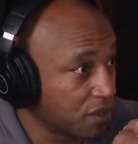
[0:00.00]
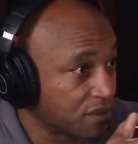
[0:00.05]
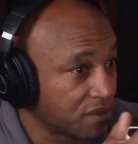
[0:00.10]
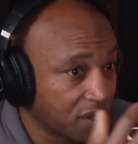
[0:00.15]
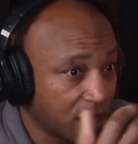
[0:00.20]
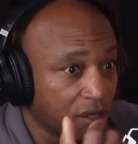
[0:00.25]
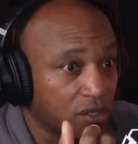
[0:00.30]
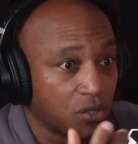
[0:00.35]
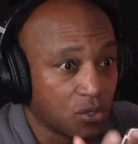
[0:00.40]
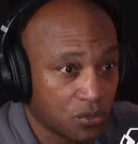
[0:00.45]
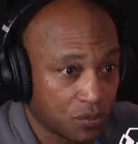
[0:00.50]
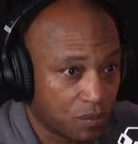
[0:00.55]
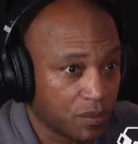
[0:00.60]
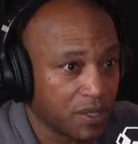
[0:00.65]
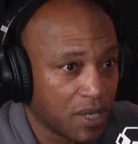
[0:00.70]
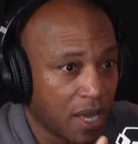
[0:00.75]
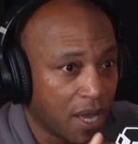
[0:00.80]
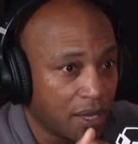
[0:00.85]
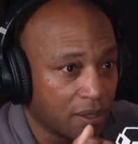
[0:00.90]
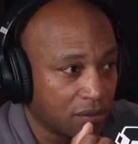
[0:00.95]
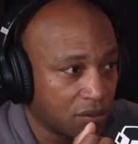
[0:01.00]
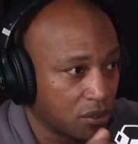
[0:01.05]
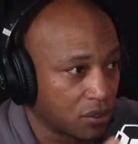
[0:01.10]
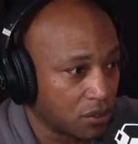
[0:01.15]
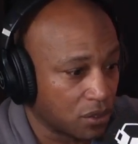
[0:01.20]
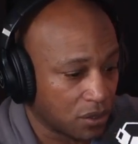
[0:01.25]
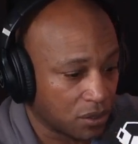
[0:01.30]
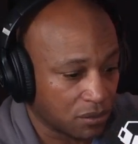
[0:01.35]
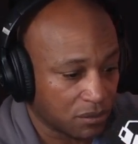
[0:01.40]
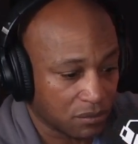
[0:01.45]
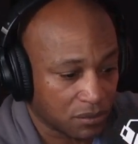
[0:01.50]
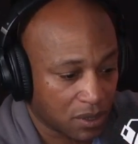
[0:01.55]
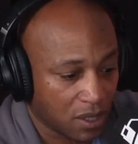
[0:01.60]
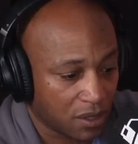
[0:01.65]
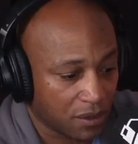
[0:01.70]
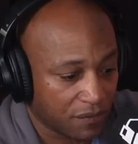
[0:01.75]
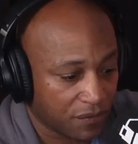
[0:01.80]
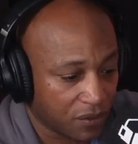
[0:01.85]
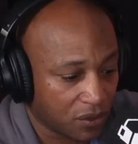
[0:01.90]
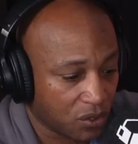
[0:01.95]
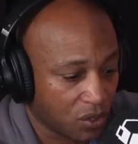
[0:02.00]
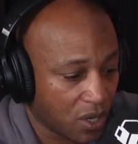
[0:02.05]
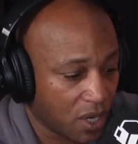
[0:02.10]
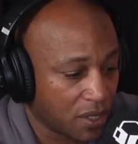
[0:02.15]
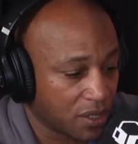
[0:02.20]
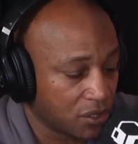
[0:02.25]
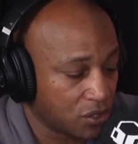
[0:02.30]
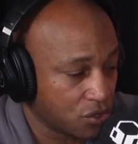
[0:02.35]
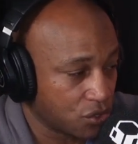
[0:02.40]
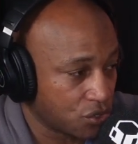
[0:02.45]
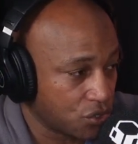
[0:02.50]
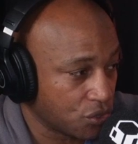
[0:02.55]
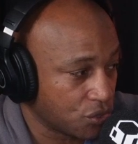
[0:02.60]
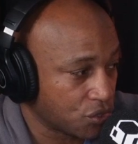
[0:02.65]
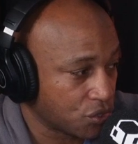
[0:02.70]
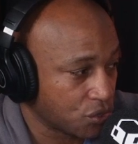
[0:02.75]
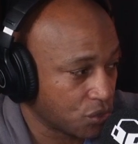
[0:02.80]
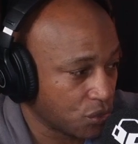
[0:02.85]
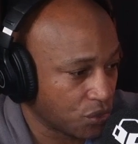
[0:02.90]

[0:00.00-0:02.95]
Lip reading: take you, kind of a karate, jujitsu.